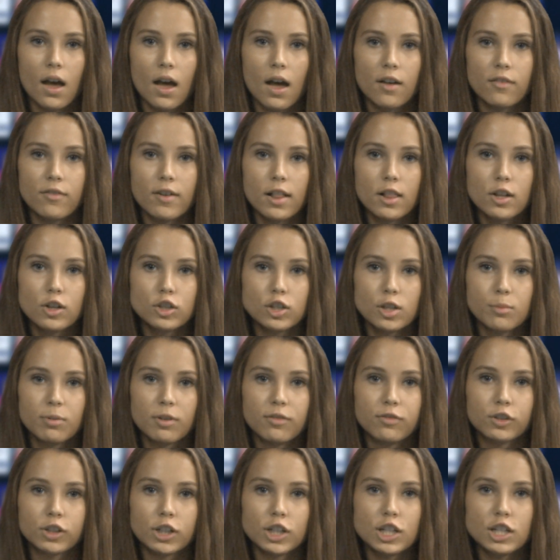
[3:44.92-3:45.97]
Fellowship
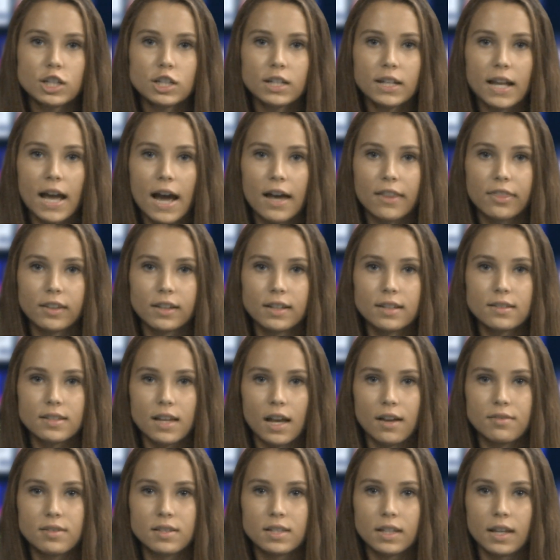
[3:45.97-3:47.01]
of Christian Athletes,
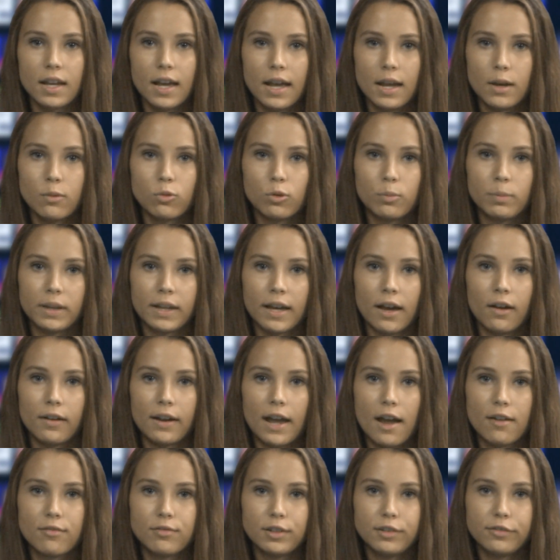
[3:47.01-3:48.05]
FCA, will be held
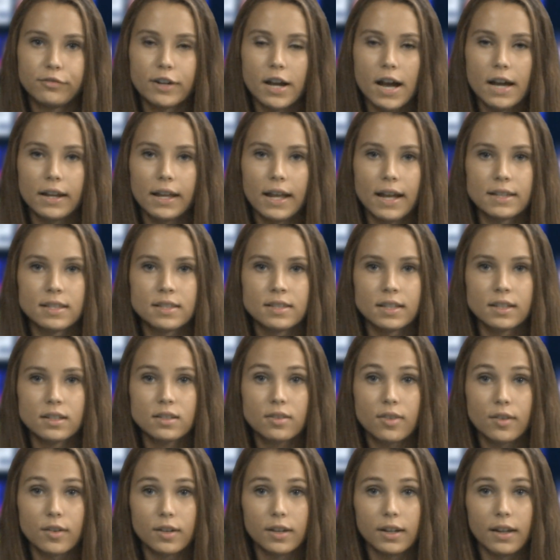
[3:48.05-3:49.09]
every Friday at
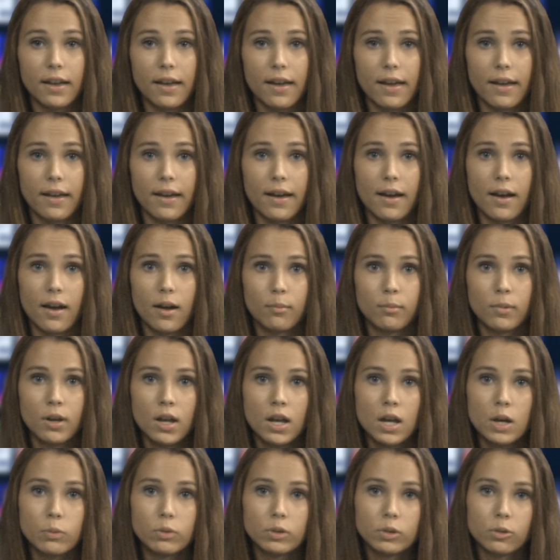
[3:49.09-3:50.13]
6.30 a.m.
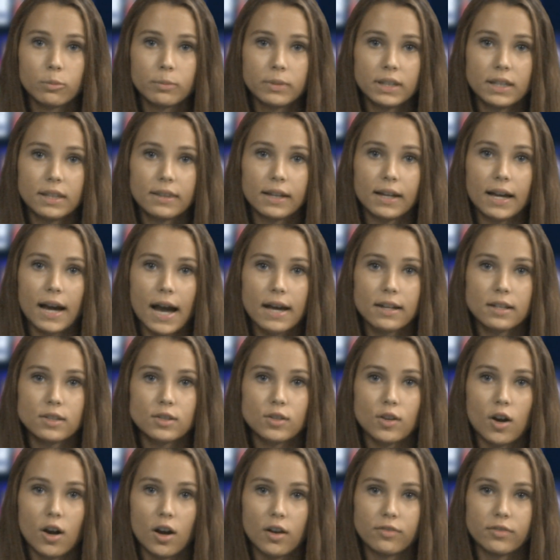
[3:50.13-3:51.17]
We will meet in the guidance
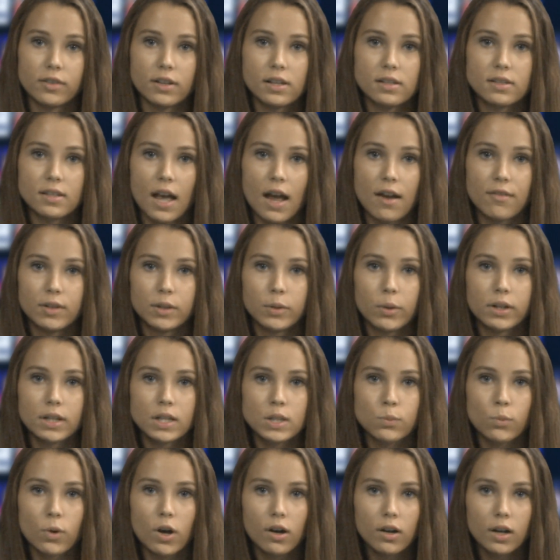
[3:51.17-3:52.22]
office. Everyone
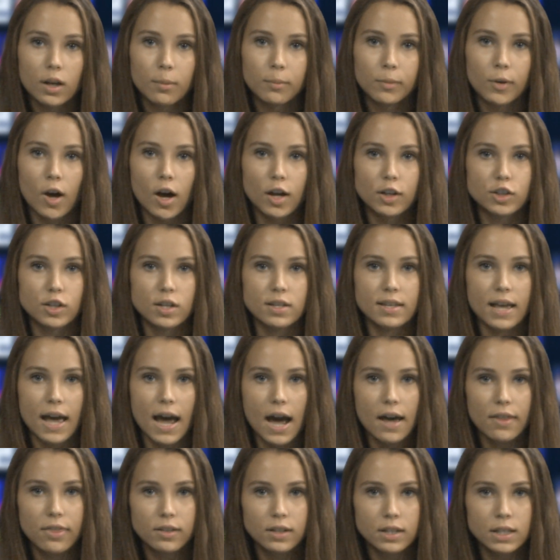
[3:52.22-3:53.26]
is welcome, not just
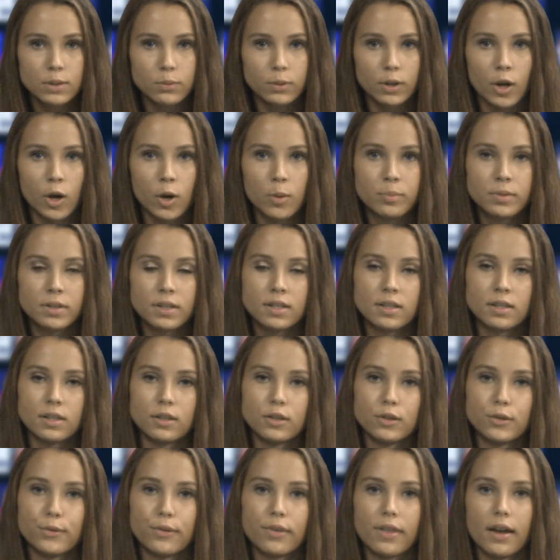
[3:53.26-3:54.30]
athletes. We hope to see
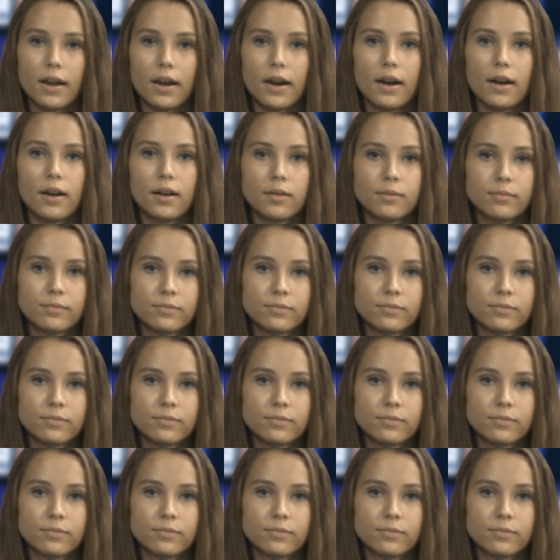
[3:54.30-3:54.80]
you there.